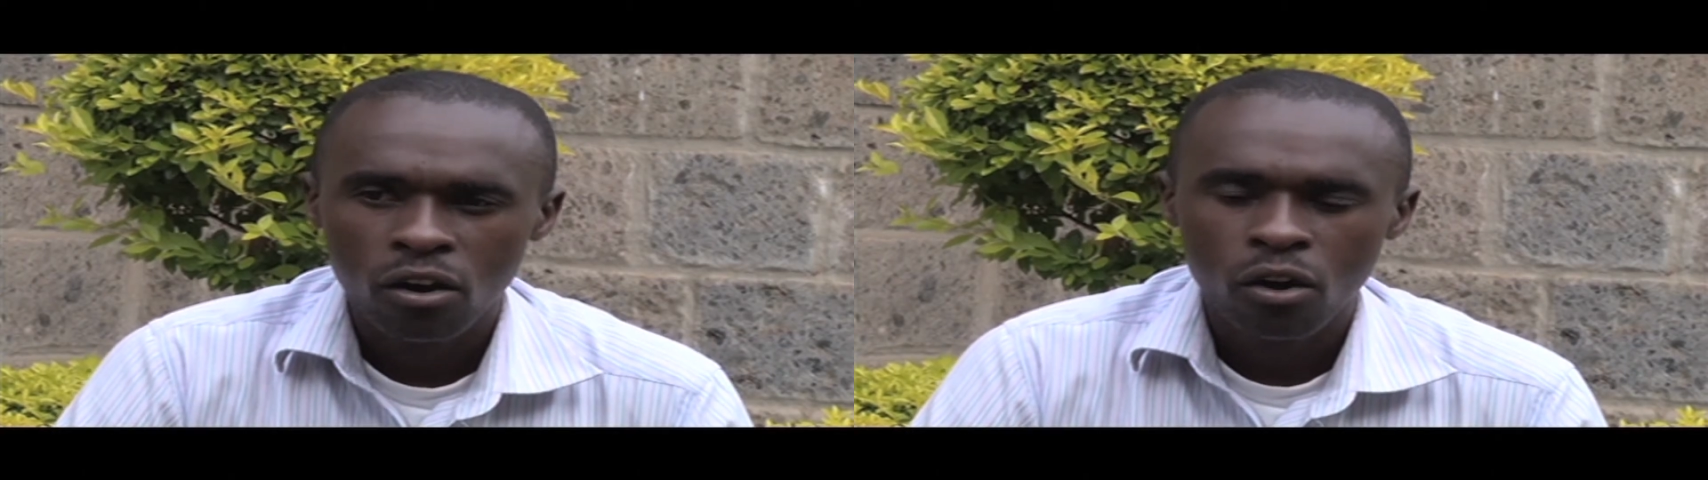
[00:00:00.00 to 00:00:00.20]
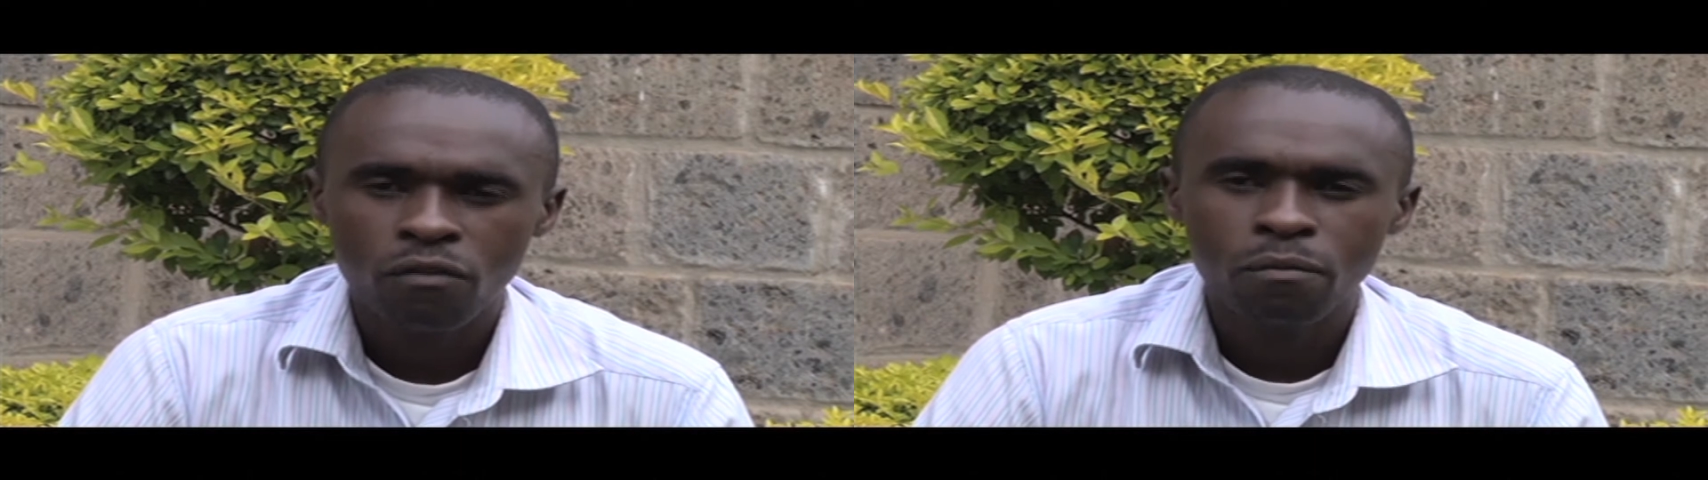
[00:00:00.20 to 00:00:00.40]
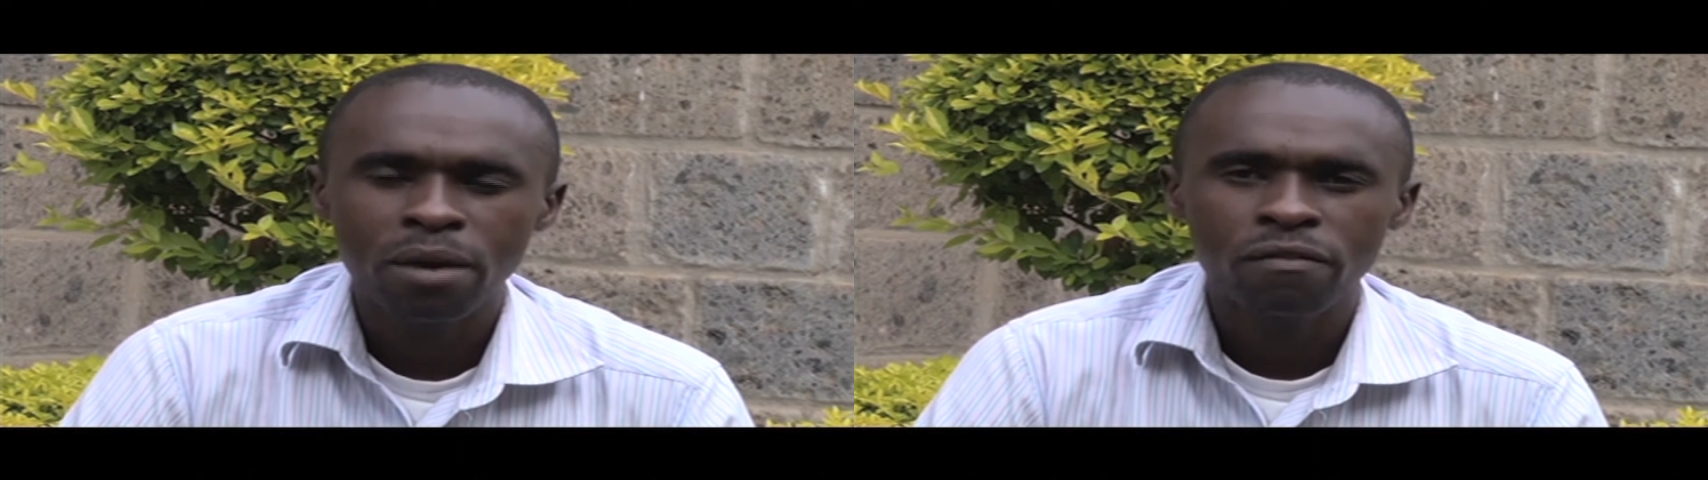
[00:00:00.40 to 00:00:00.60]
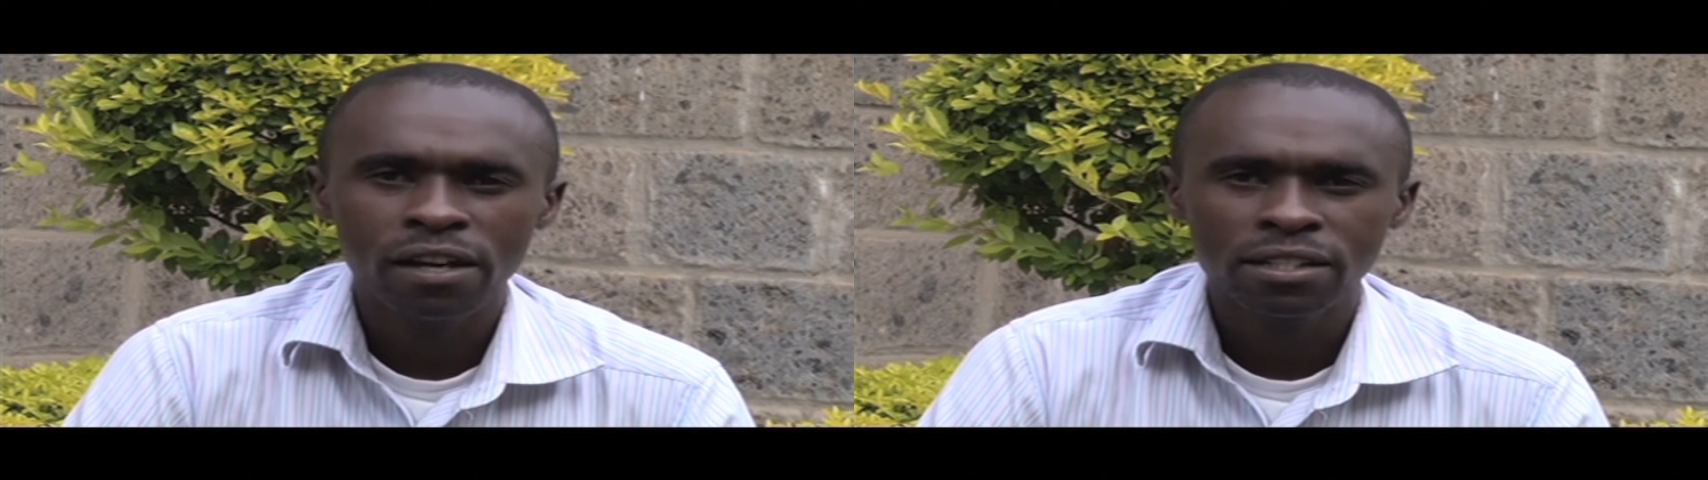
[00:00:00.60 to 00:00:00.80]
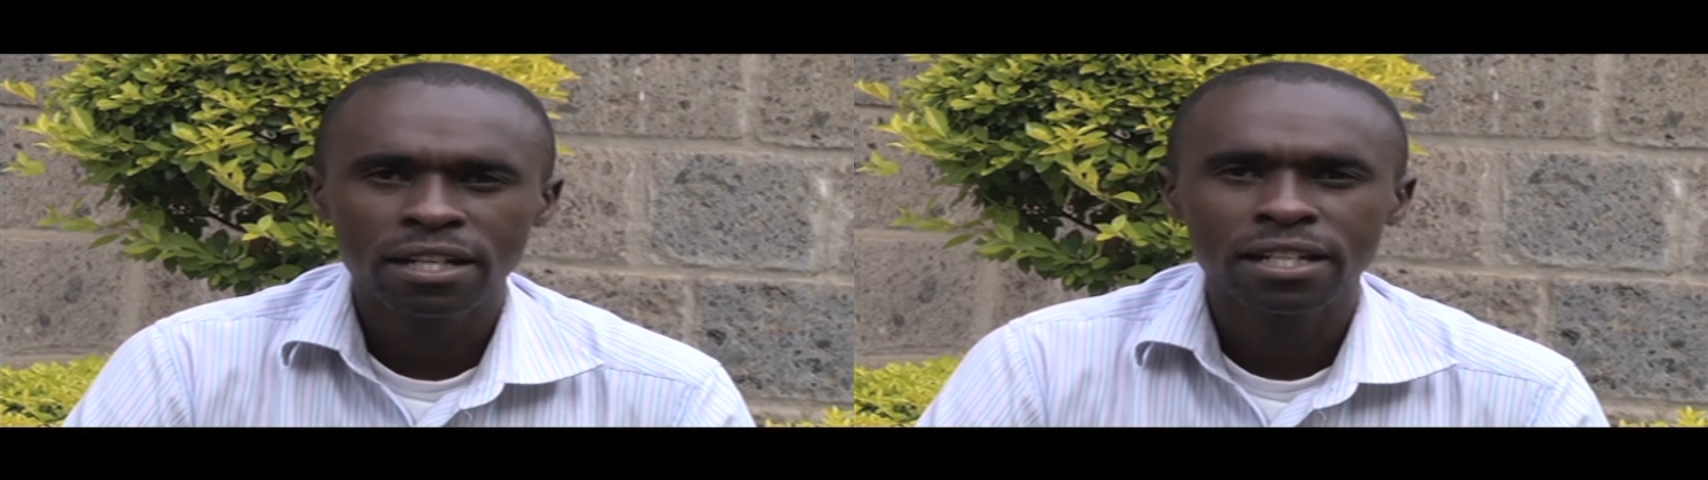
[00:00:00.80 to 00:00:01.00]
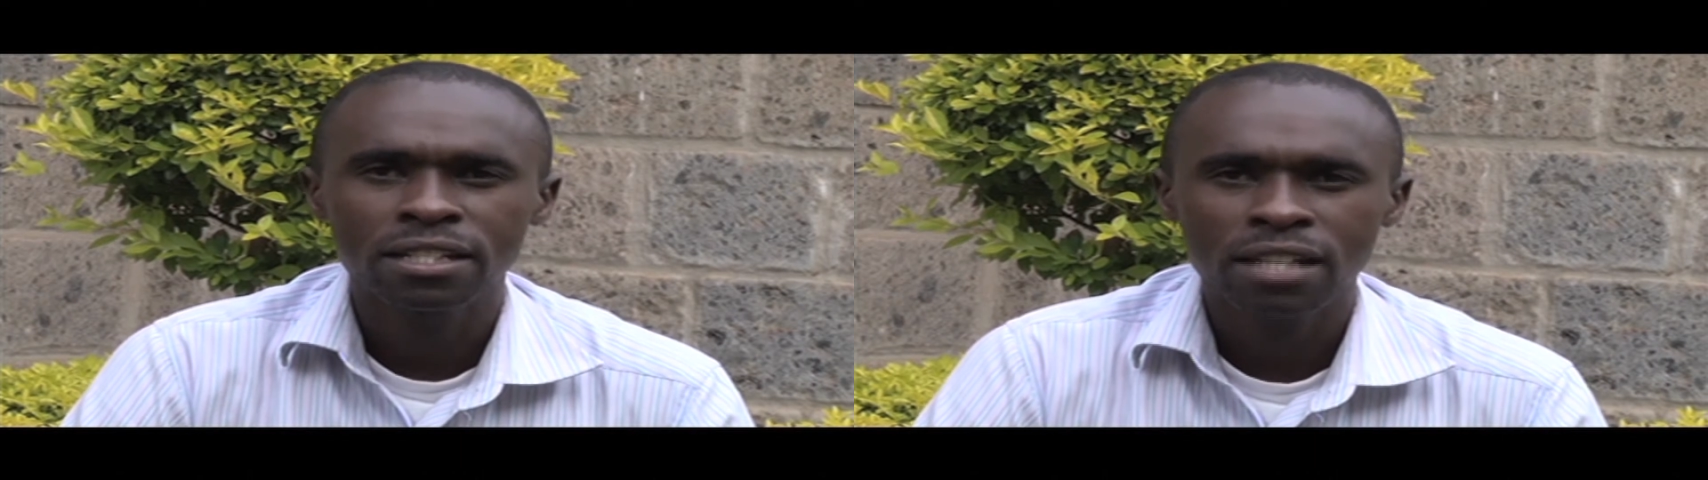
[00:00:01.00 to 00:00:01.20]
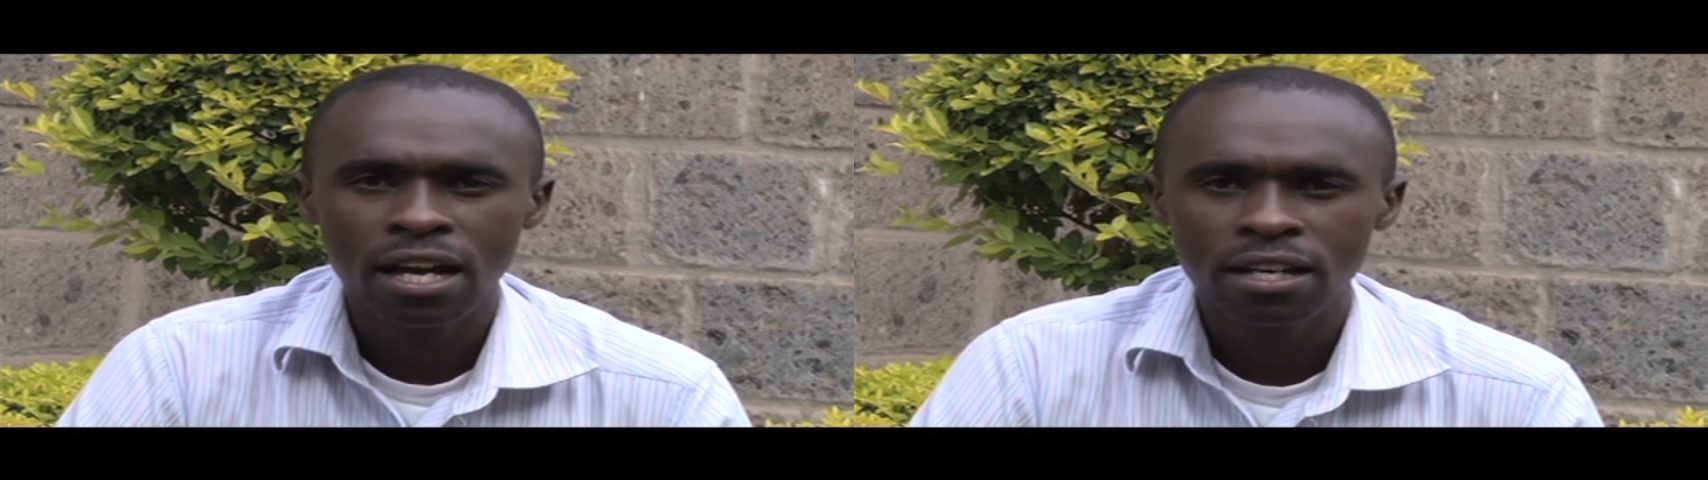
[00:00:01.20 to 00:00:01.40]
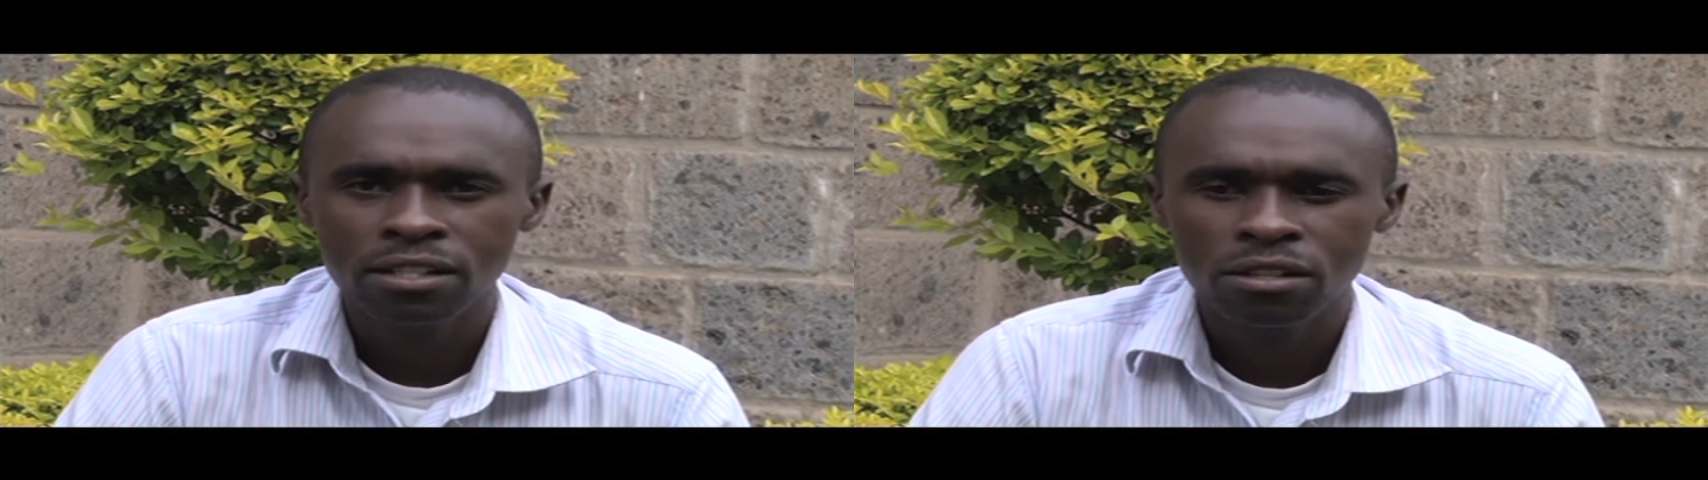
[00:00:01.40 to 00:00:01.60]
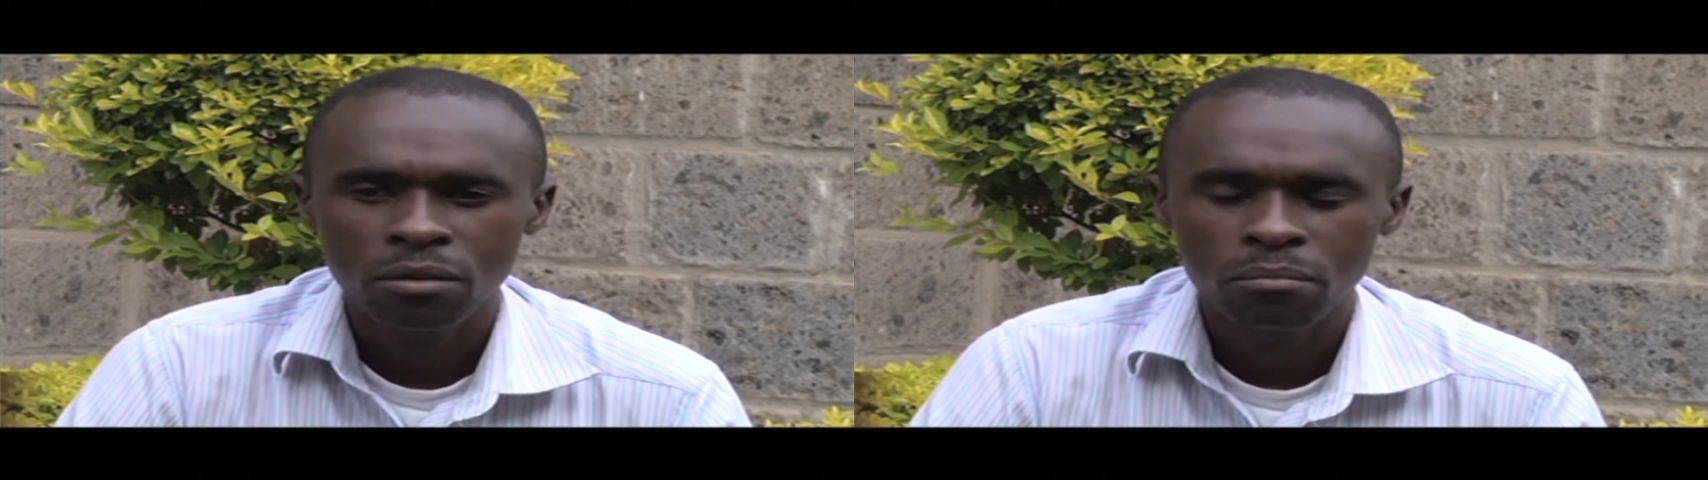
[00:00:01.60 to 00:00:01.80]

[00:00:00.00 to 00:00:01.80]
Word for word: of manufacturing tiles